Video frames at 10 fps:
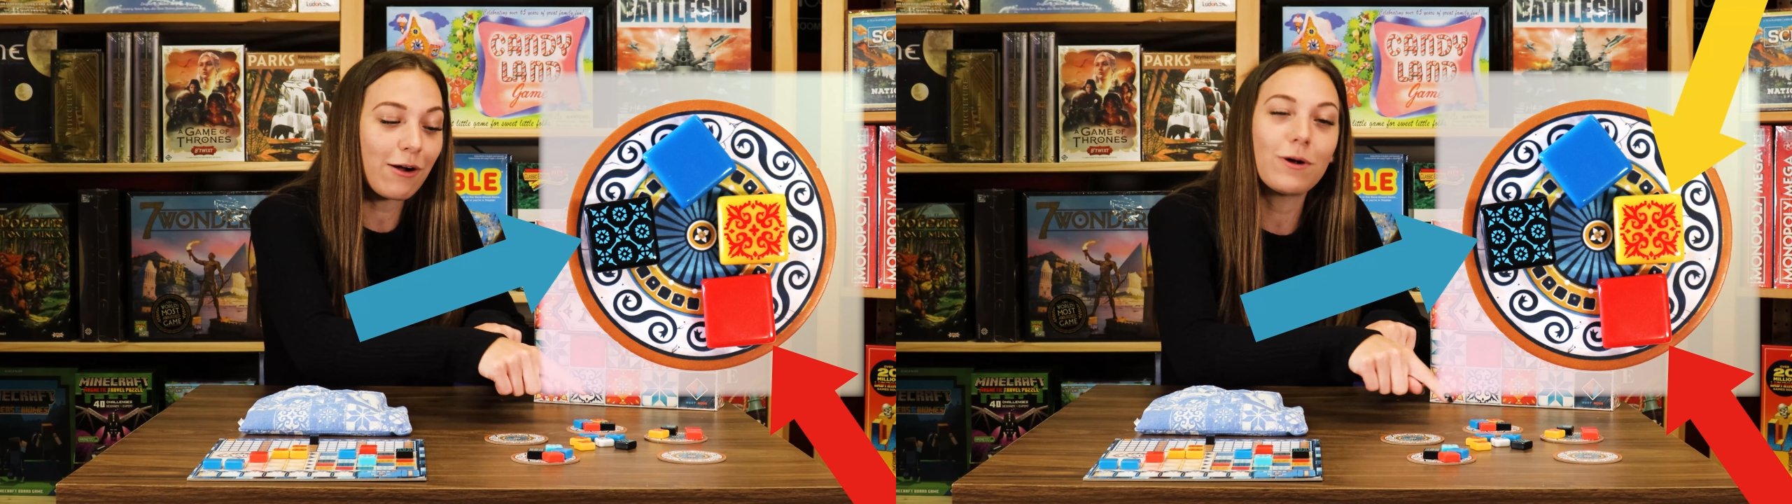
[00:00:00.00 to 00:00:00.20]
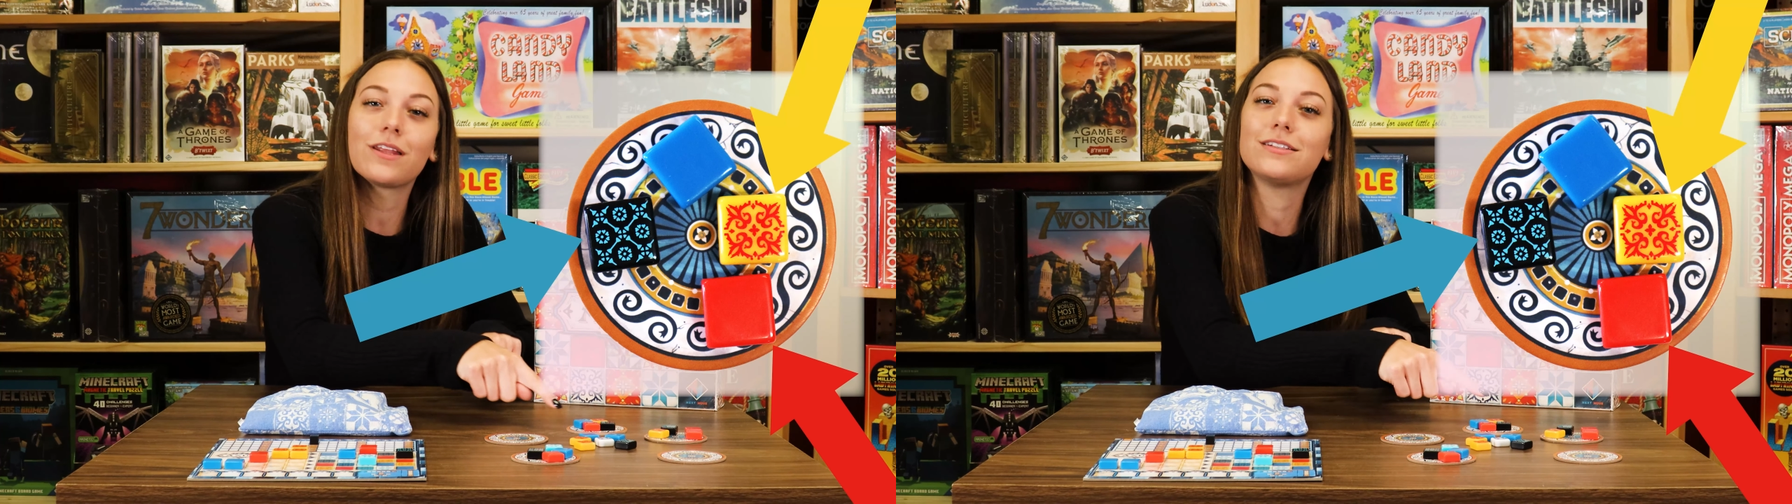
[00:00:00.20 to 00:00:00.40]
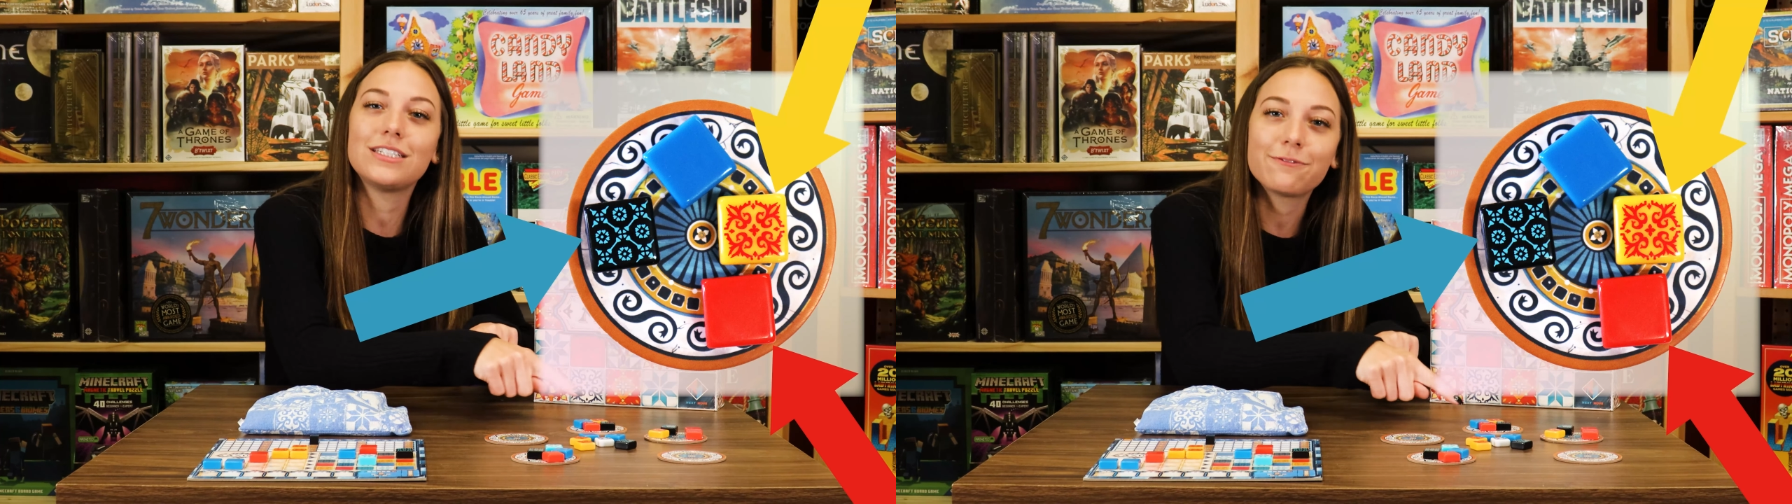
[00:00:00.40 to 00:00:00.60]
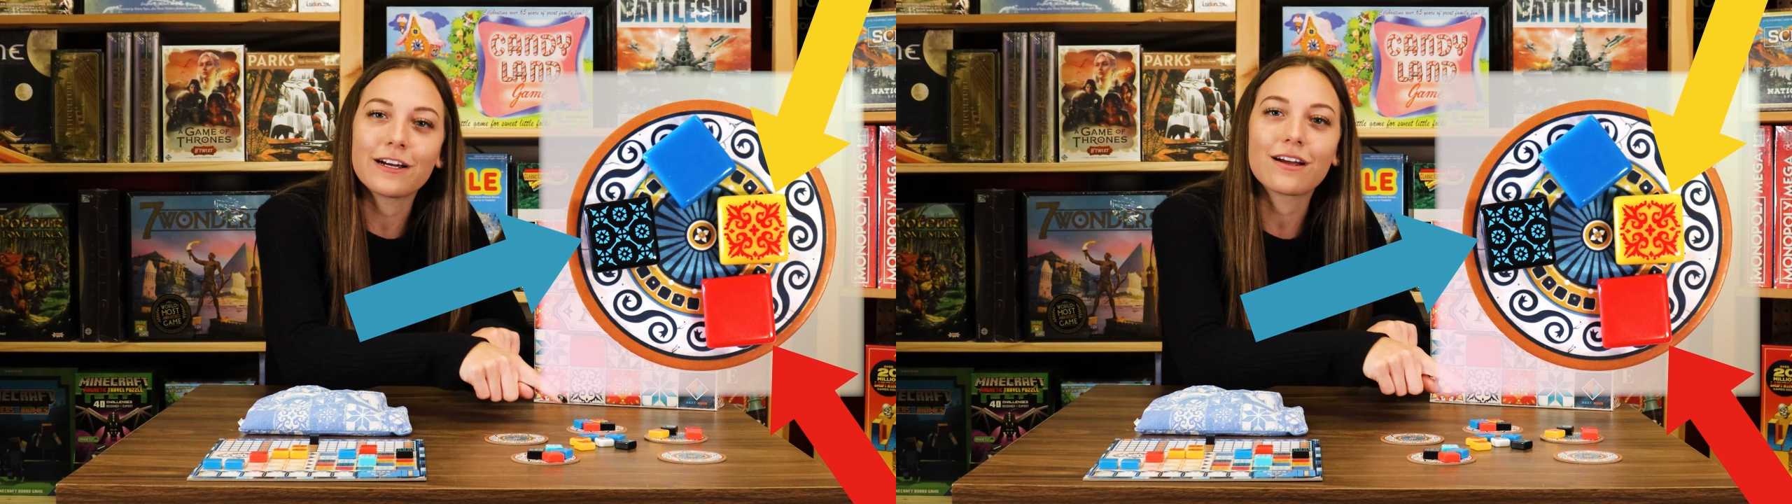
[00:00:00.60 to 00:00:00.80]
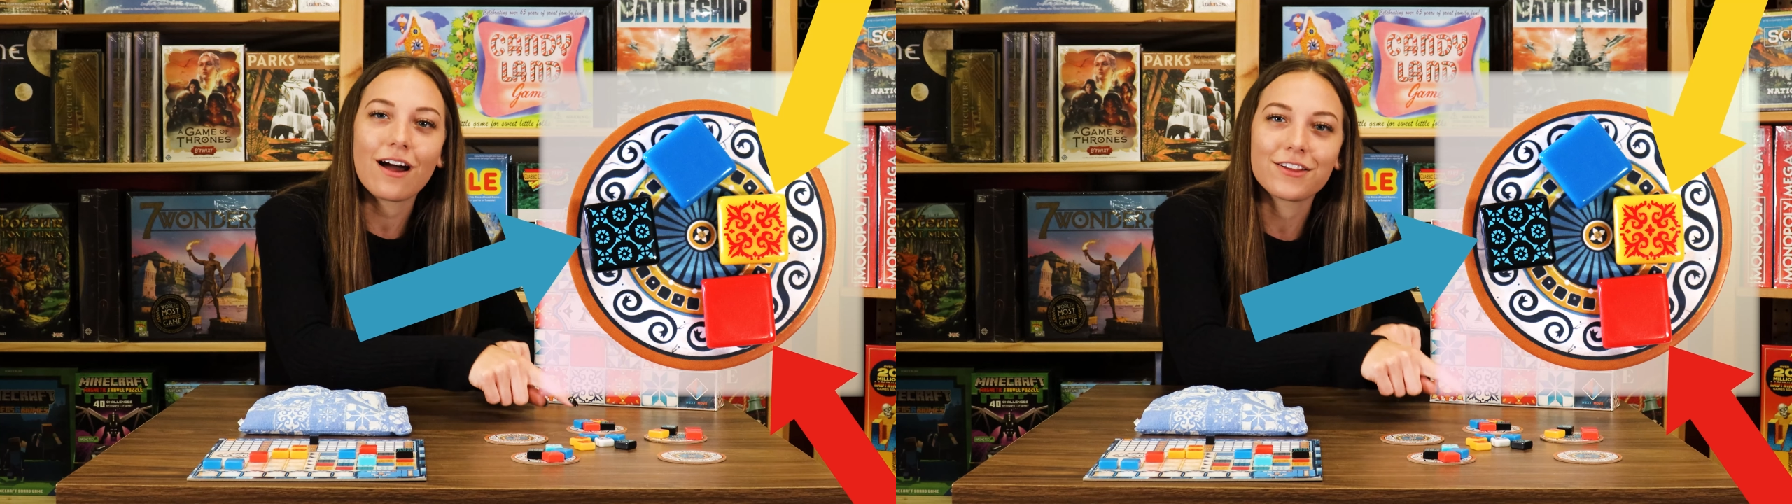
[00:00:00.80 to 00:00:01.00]
at one of the
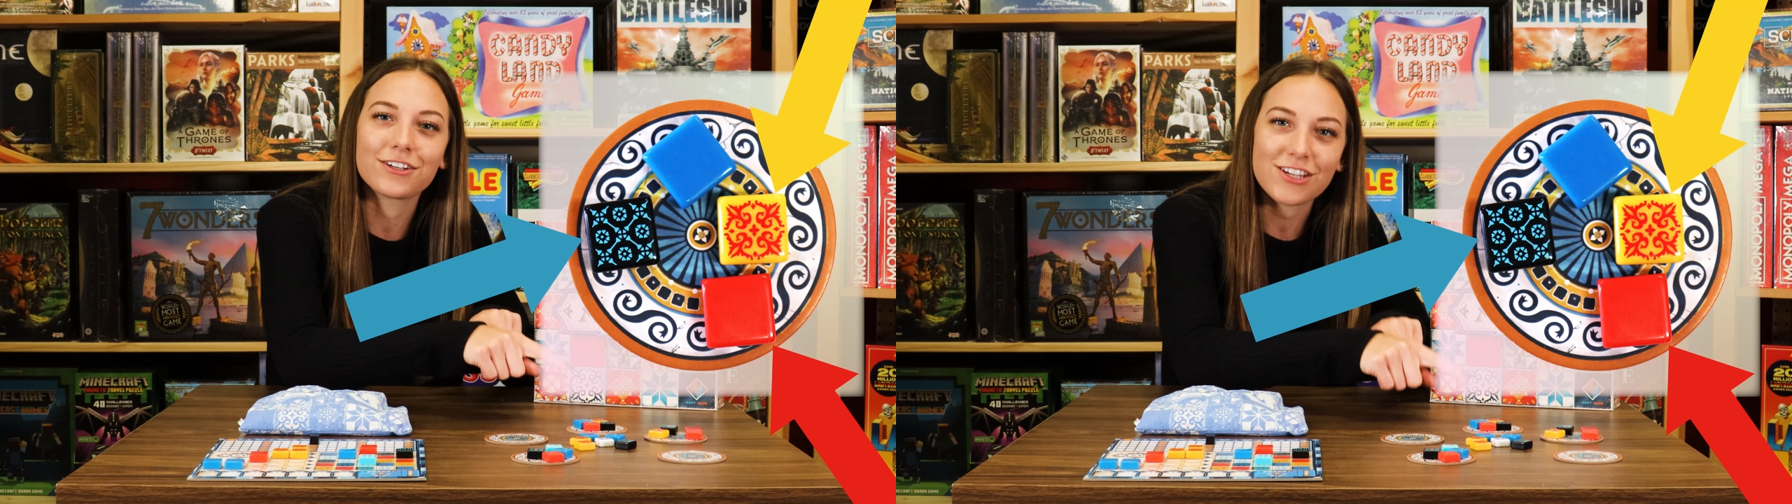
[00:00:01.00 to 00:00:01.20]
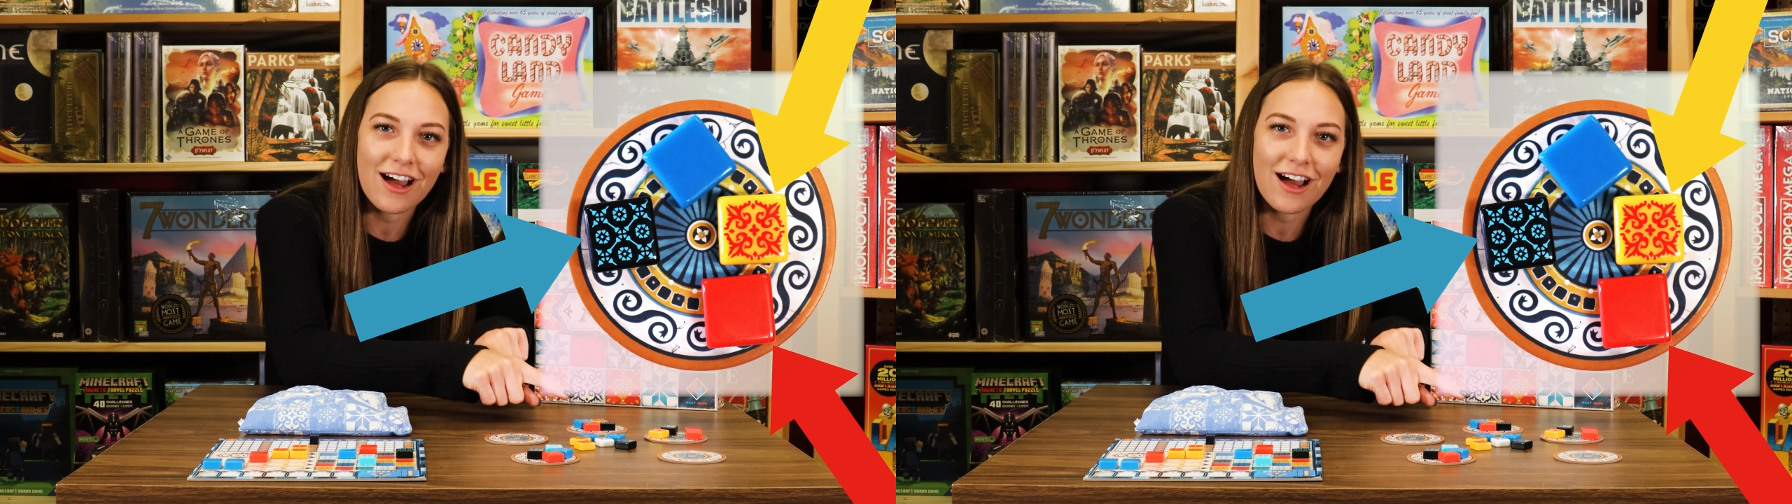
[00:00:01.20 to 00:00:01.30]
different colored